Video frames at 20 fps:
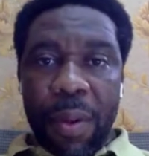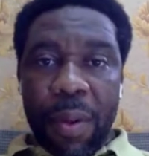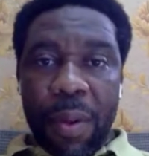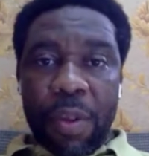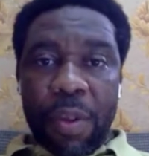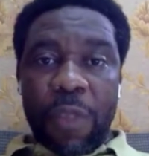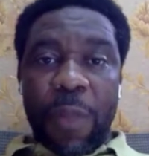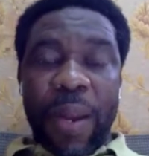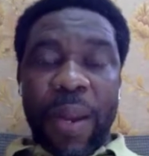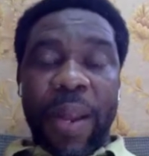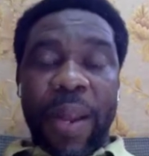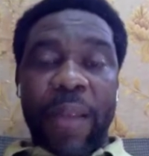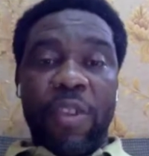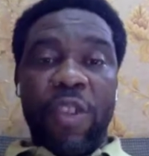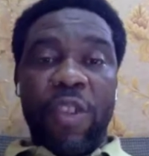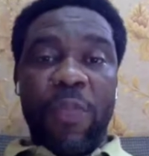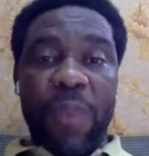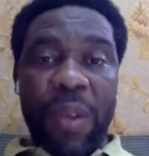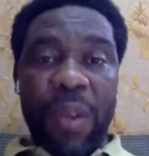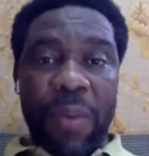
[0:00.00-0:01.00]
Because by
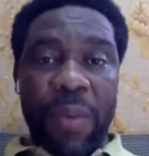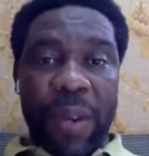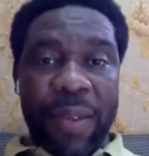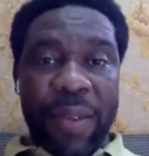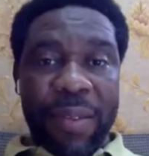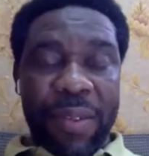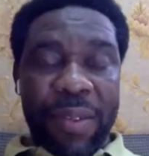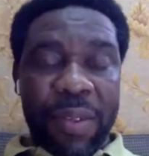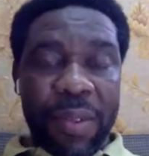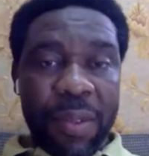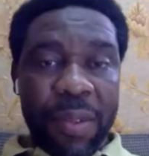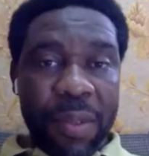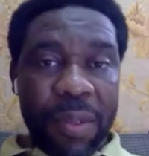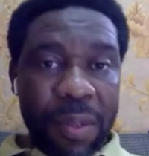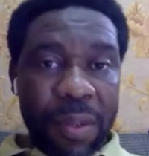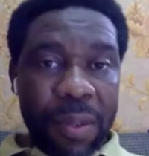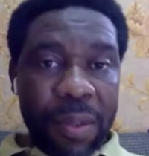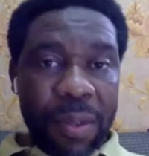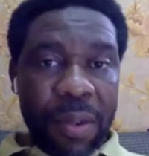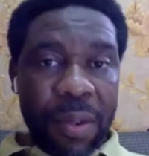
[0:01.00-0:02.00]
experience,
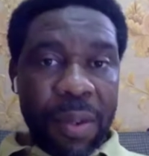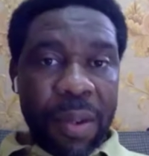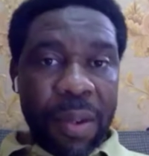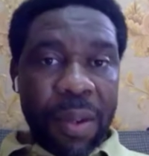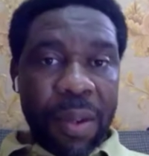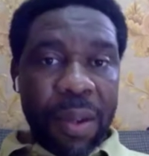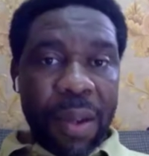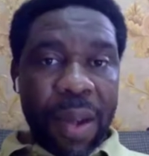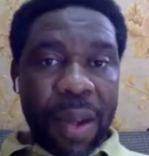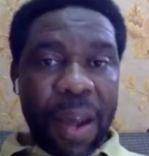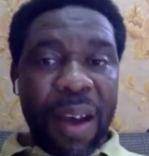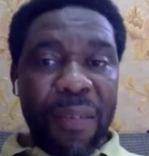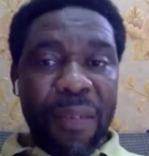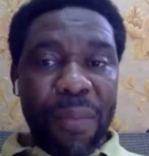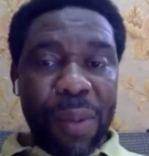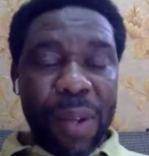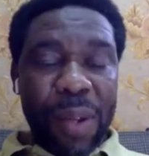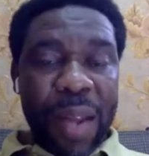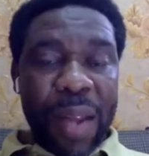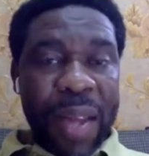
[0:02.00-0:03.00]

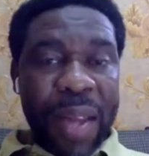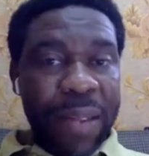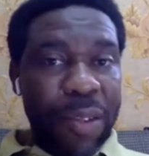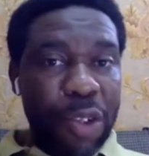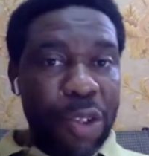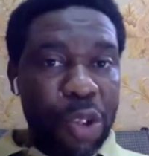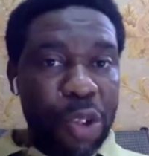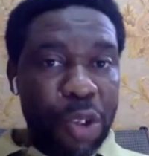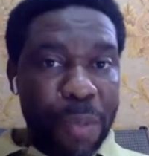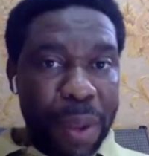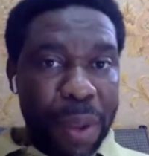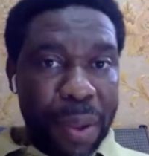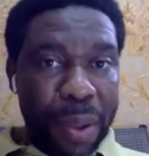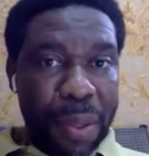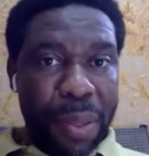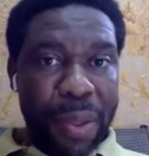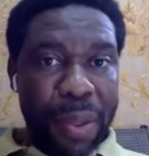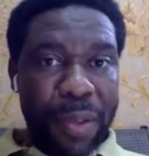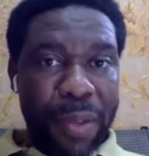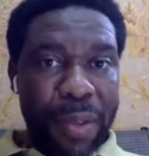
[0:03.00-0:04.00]
I've learned so
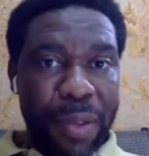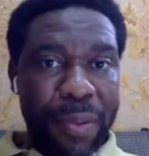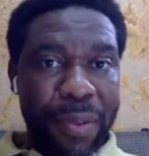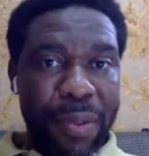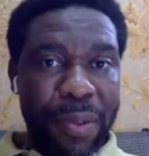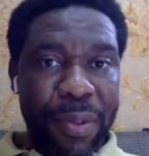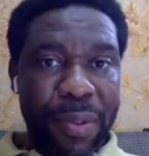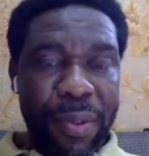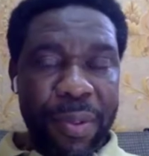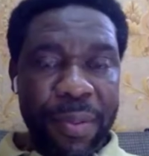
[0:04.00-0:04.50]
many things.